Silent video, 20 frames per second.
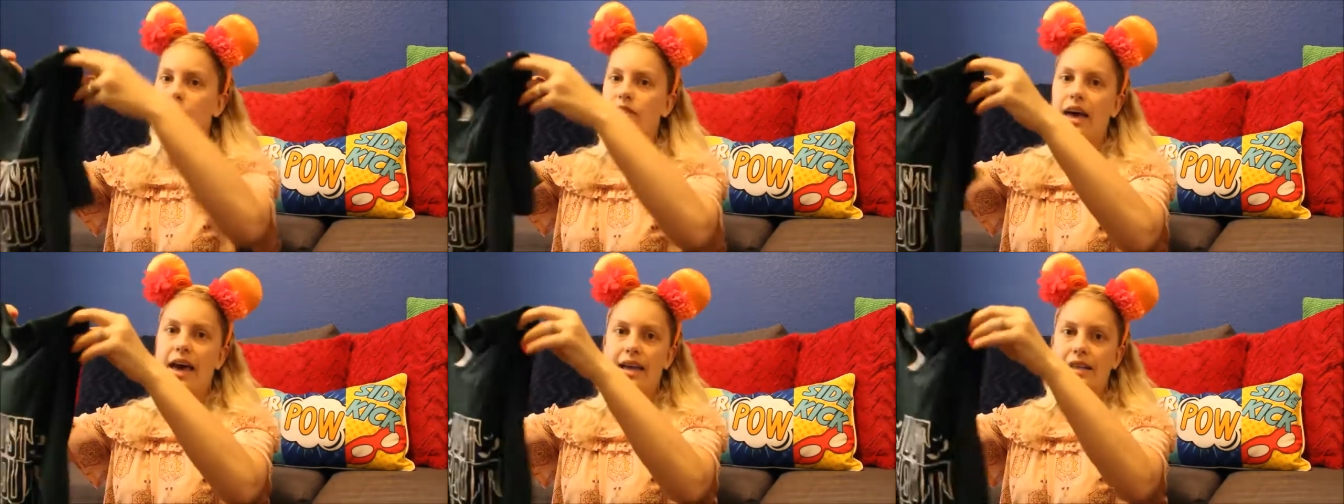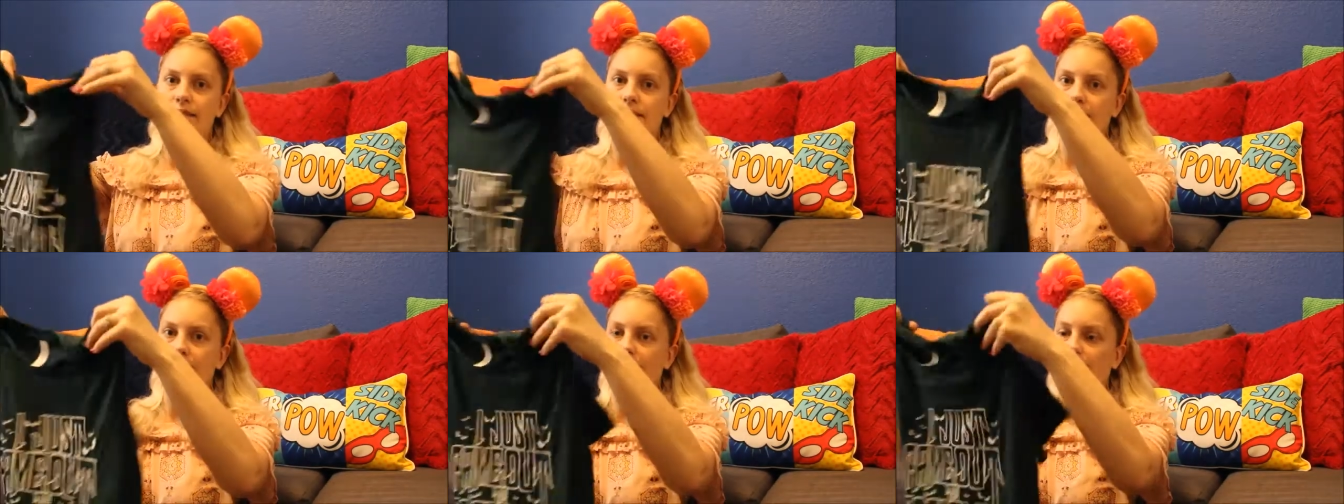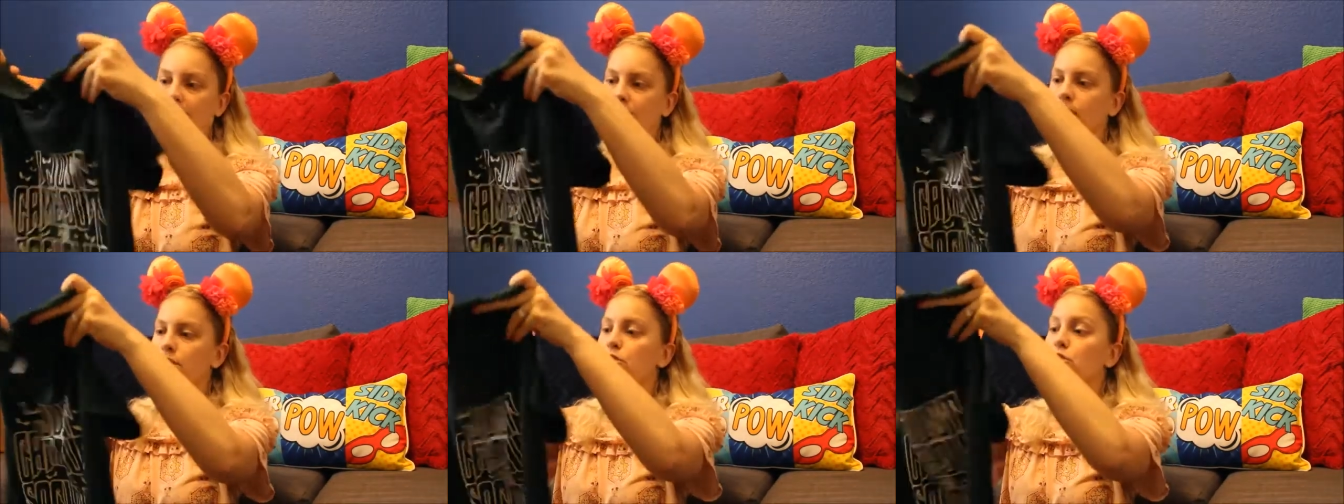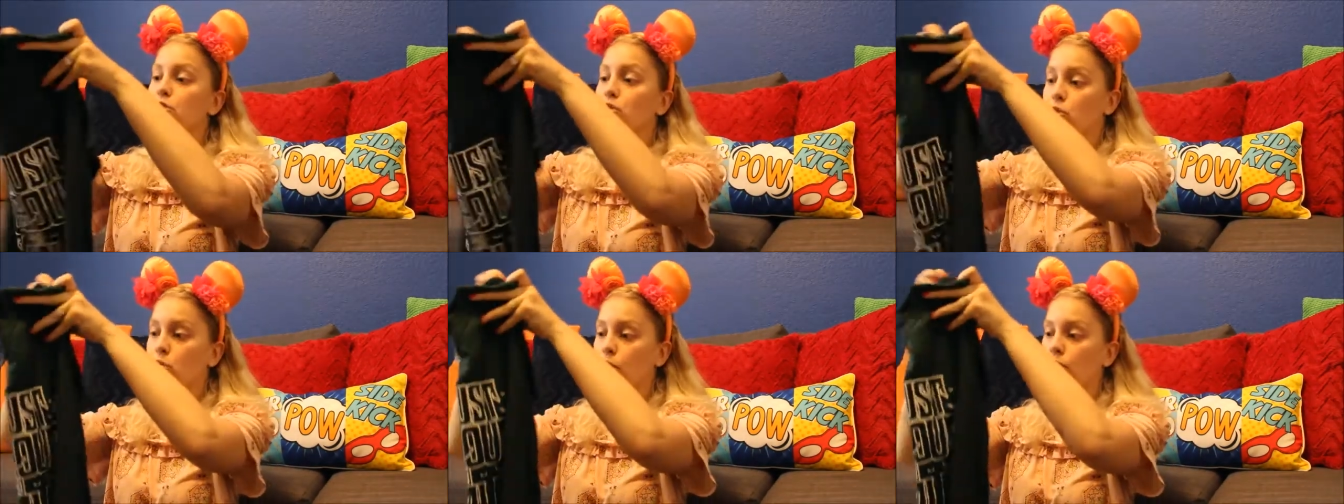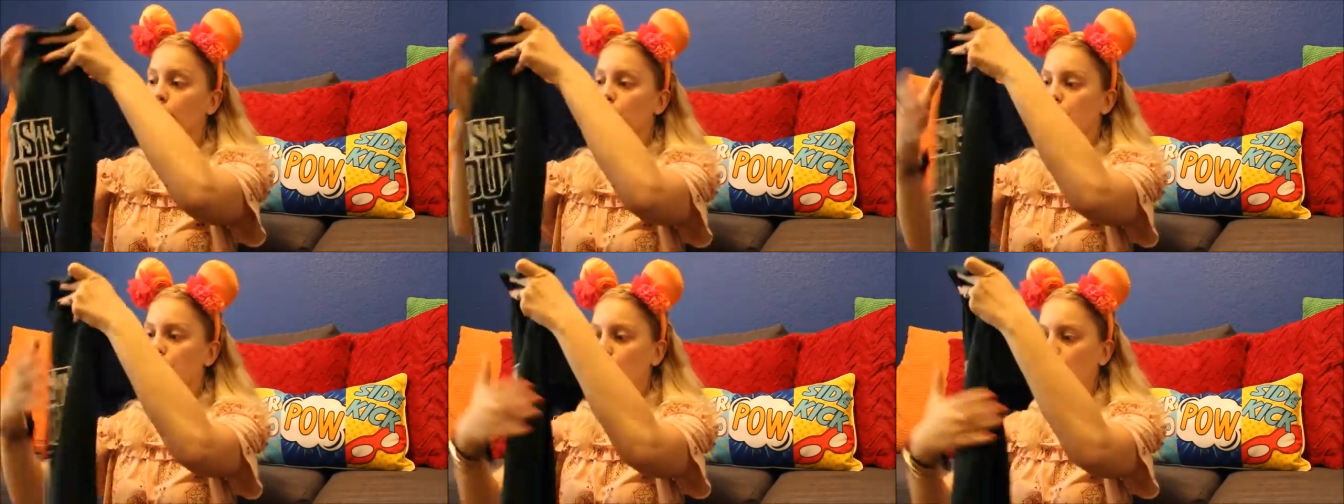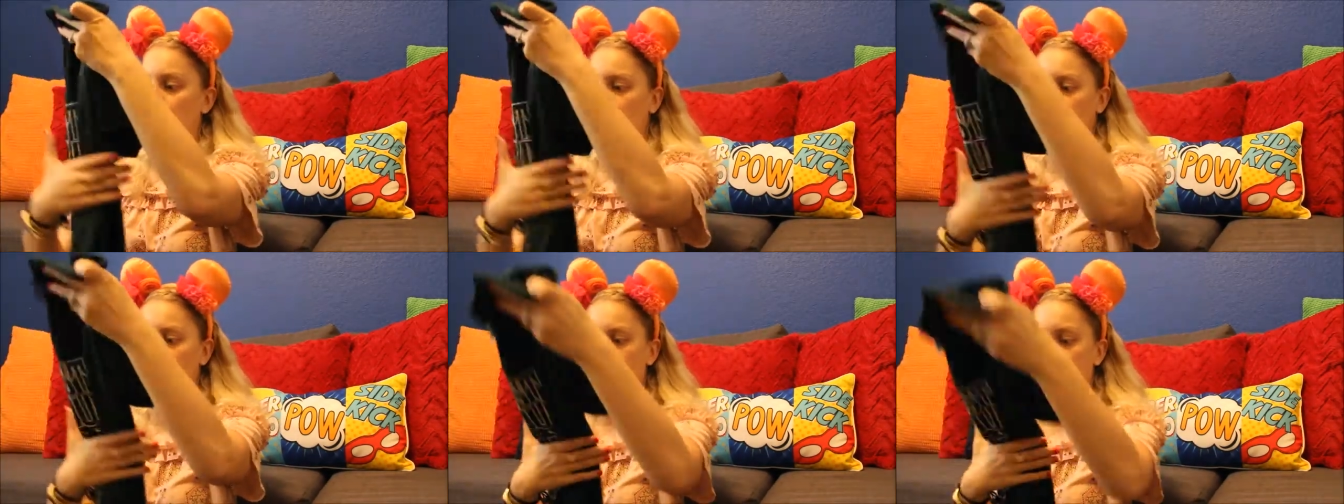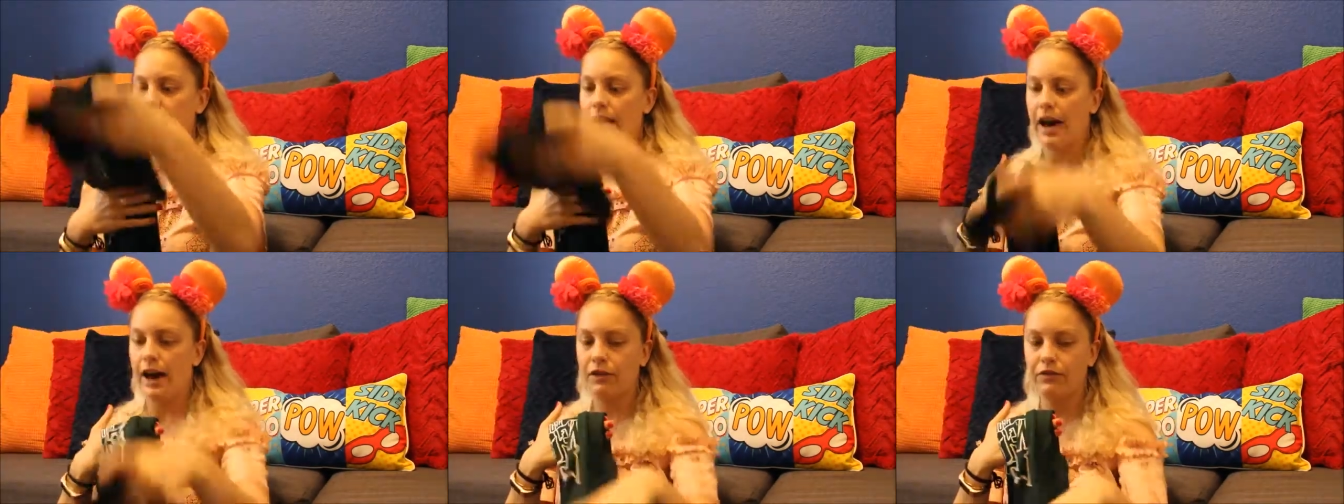of the Etsy stores use
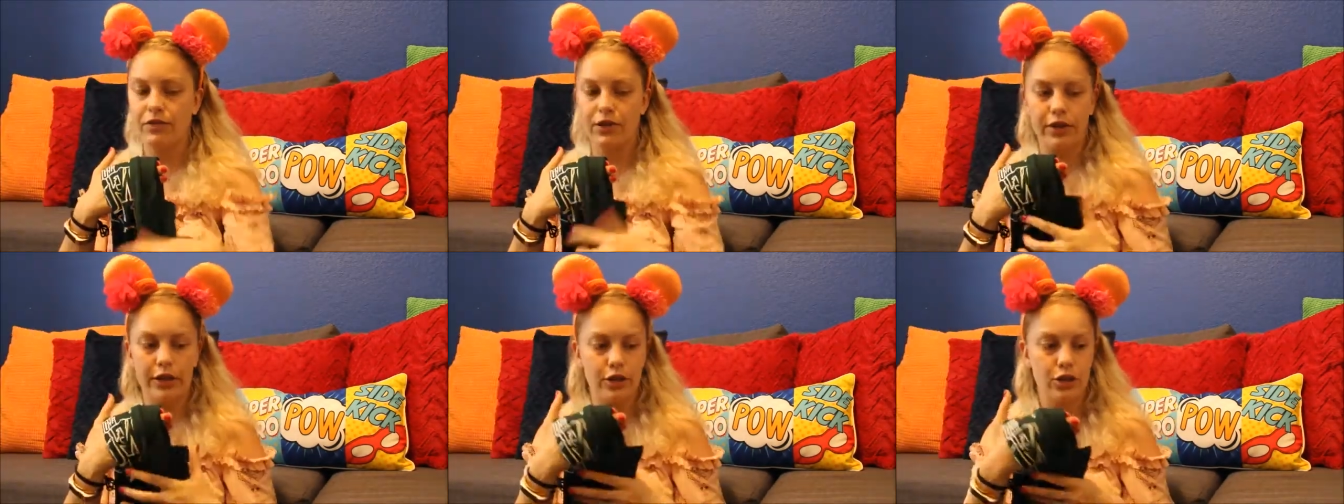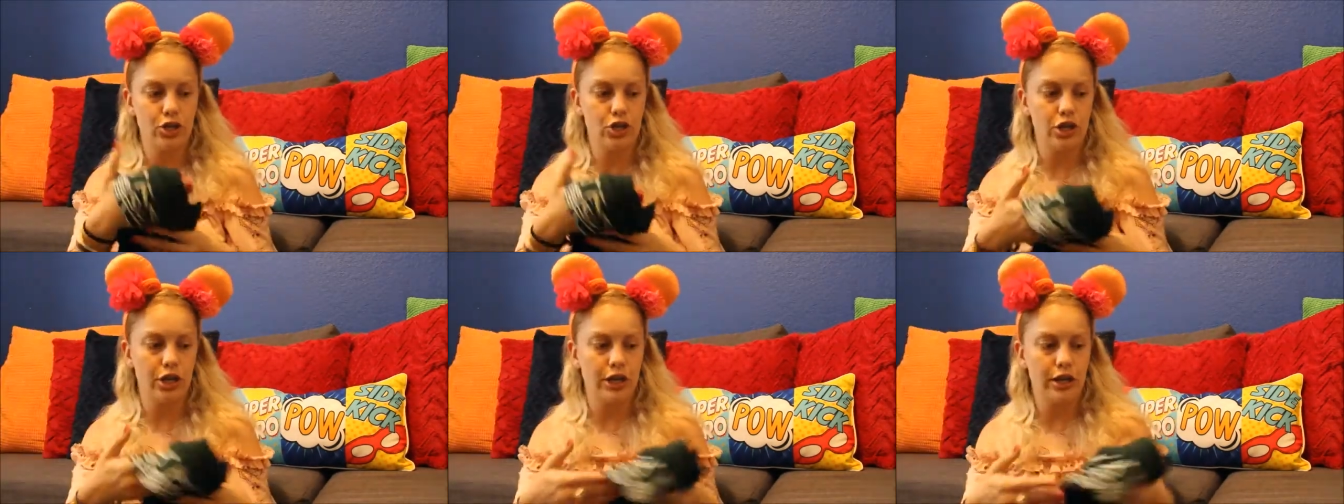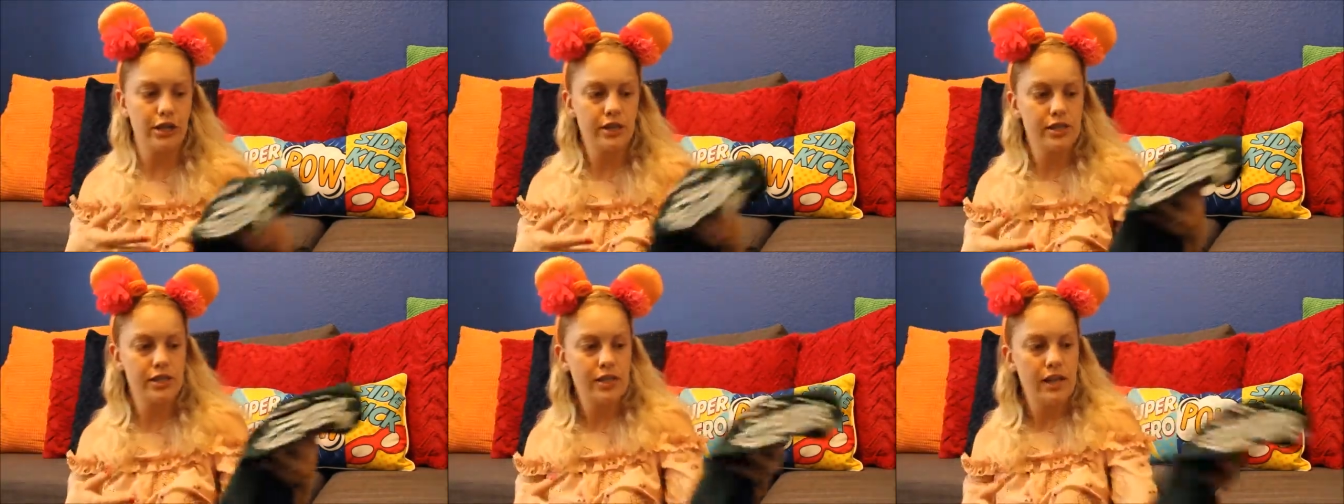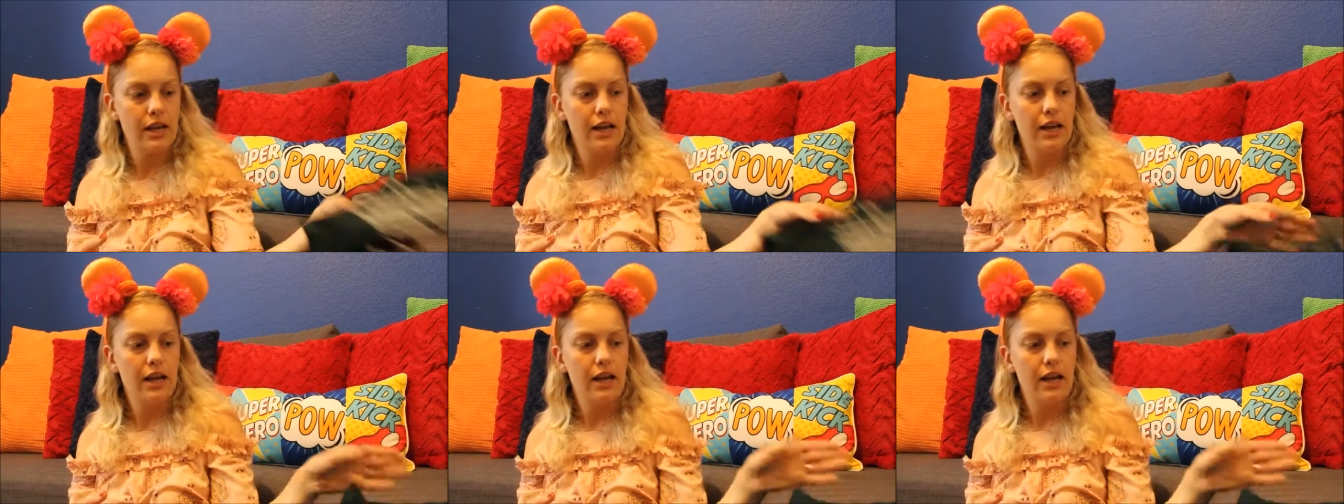that for their shirts.